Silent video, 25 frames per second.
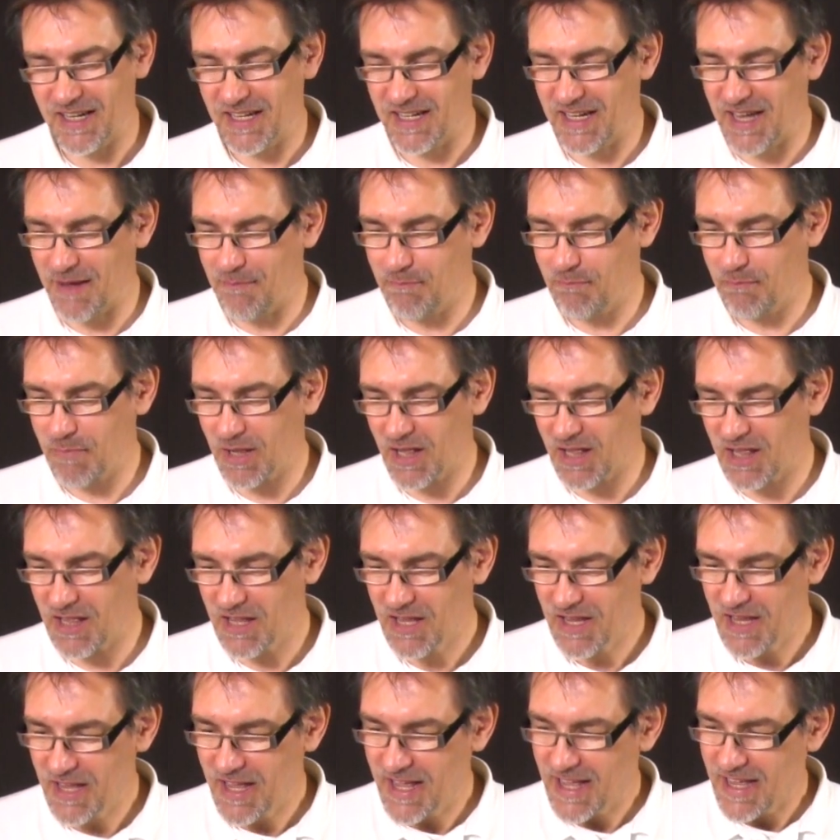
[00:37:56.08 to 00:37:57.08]

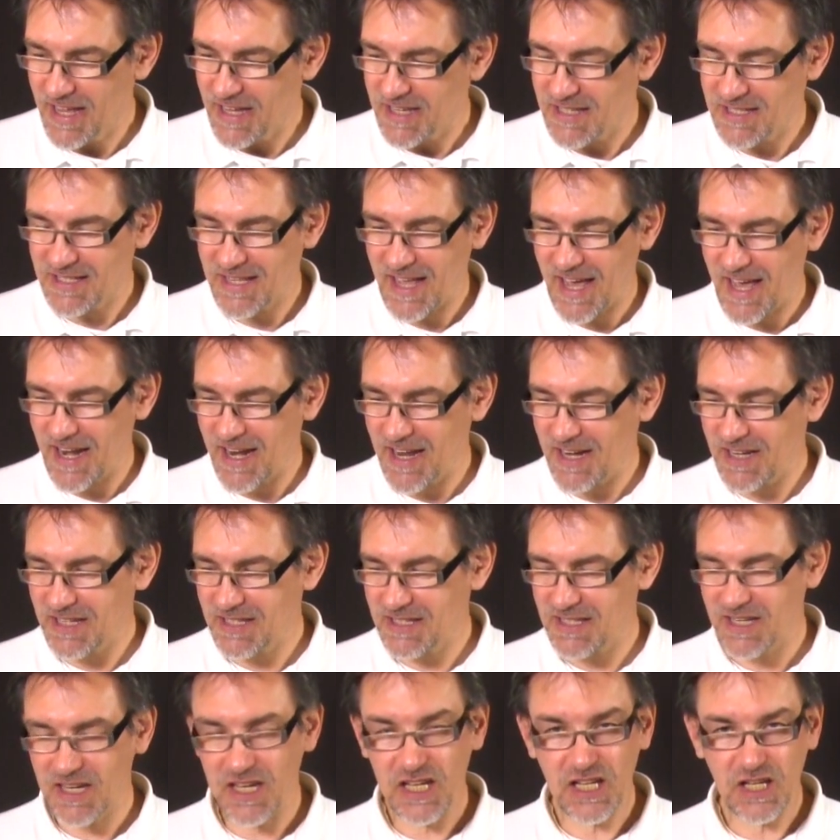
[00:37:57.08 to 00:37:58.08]
gimbal
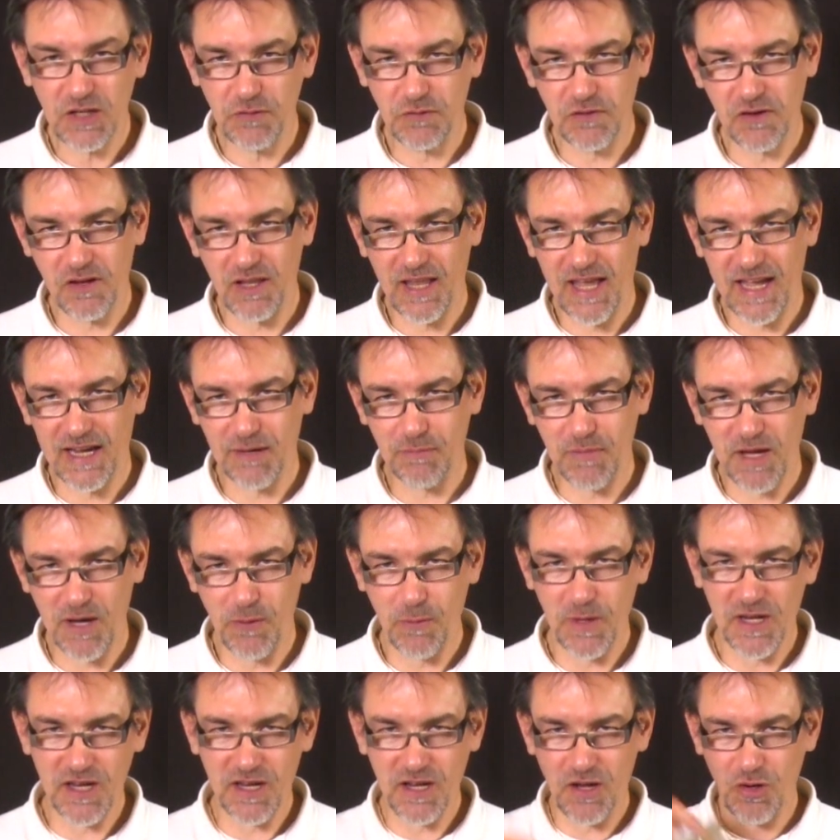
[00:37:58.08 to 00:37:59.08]
settings. If you like my
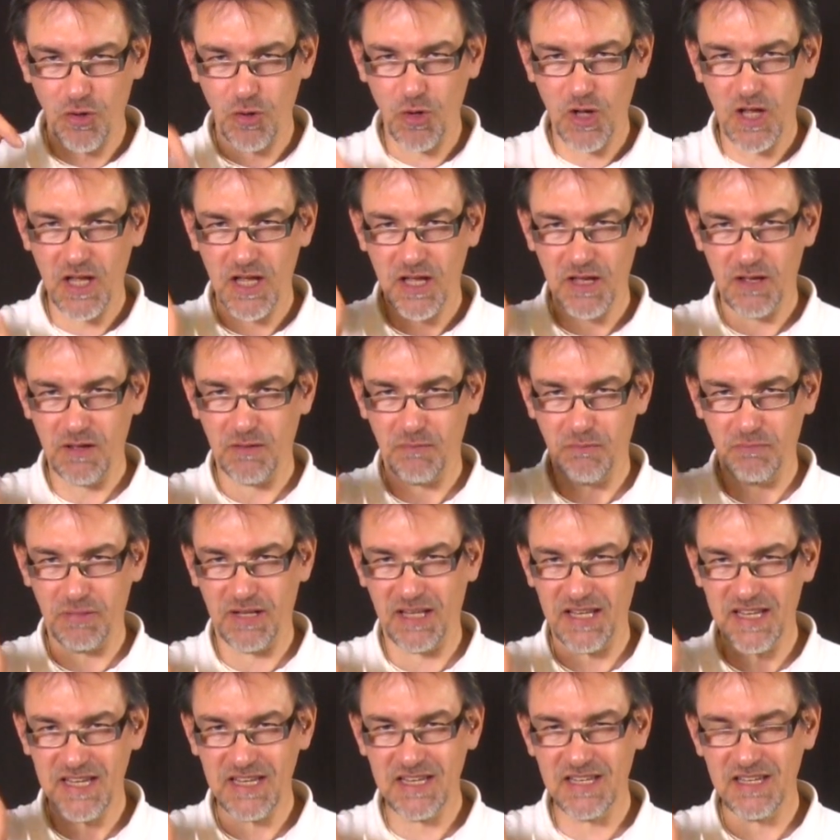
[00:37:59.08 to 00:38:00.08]
video,
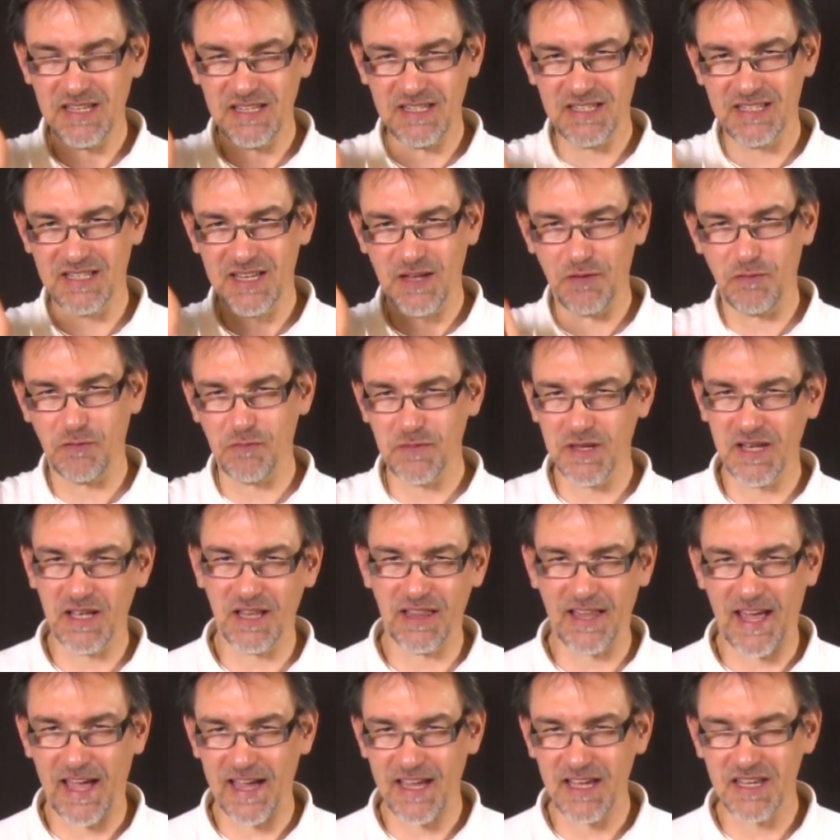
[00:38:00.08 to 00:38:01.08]
please give me a
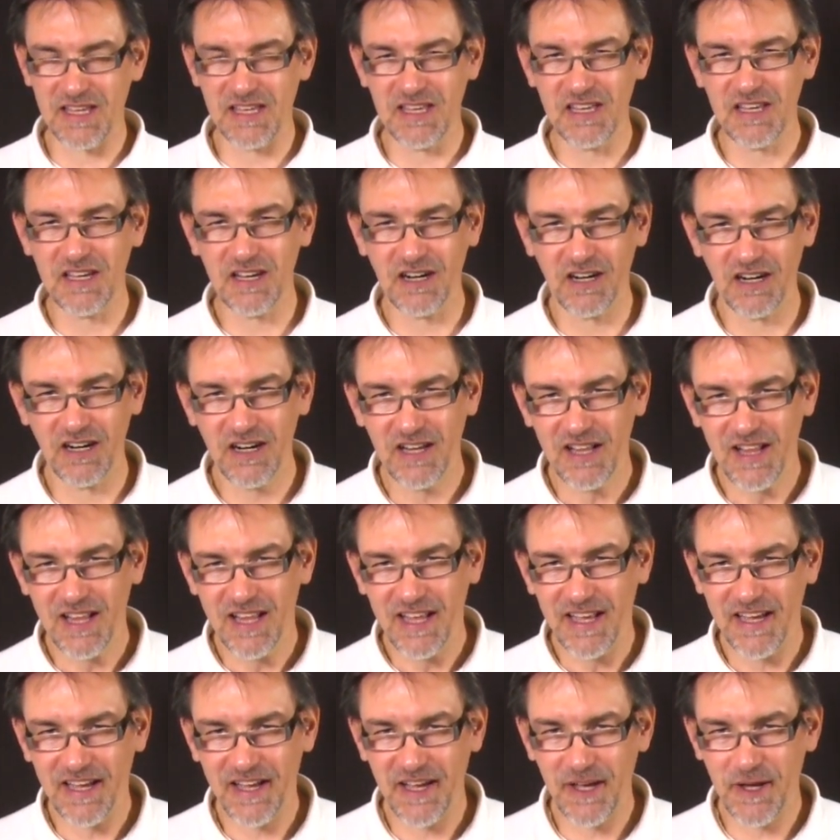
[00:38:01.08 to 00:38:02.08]
like here,
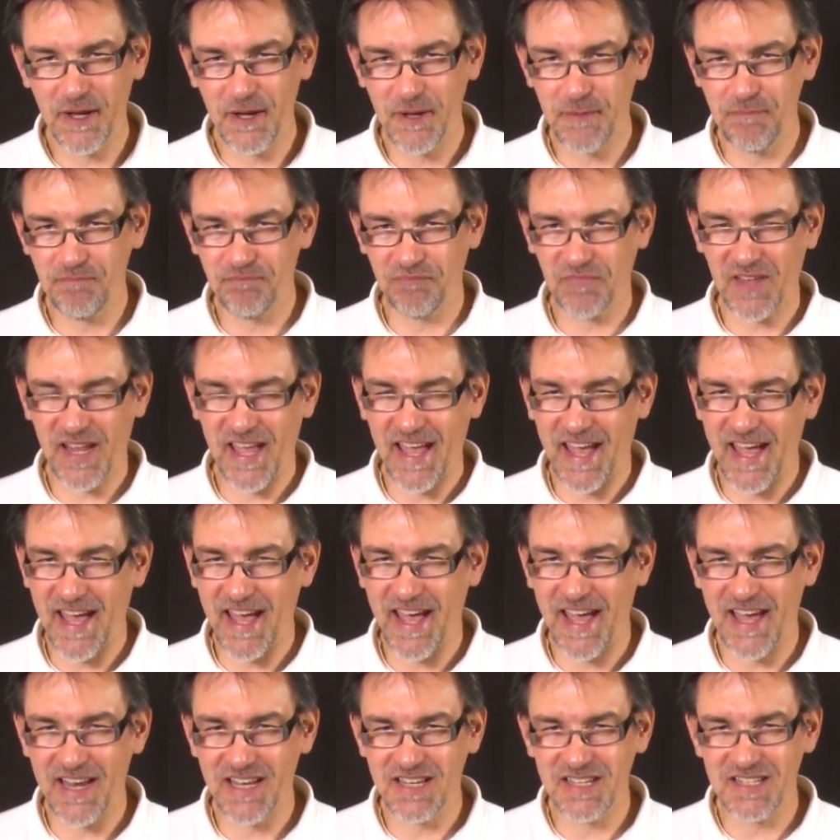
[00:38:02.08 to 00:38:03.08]

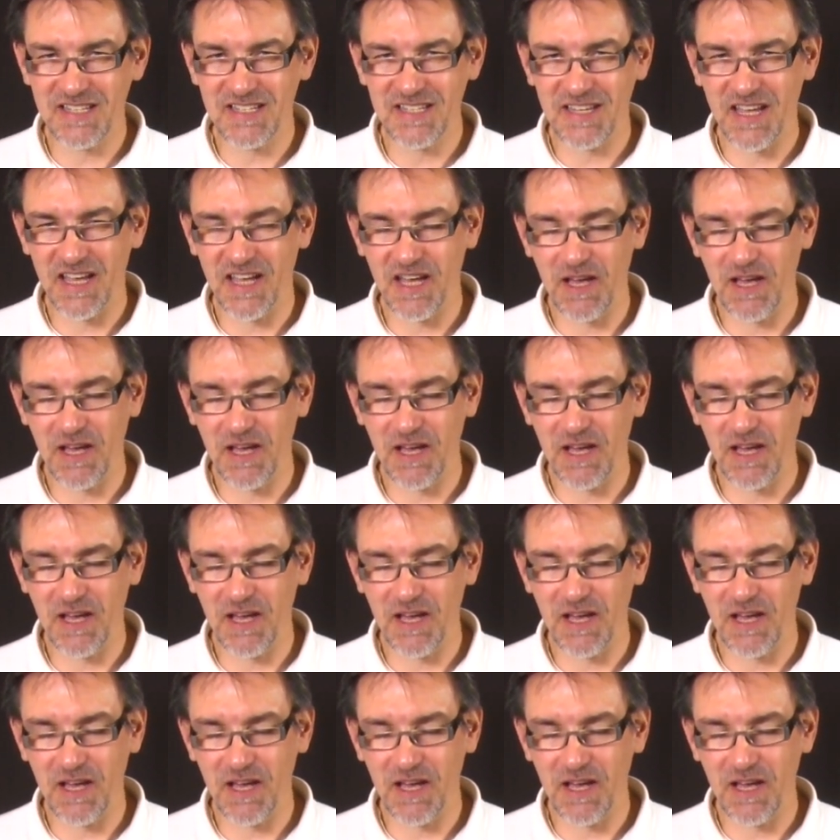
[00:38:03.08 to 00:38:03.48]
and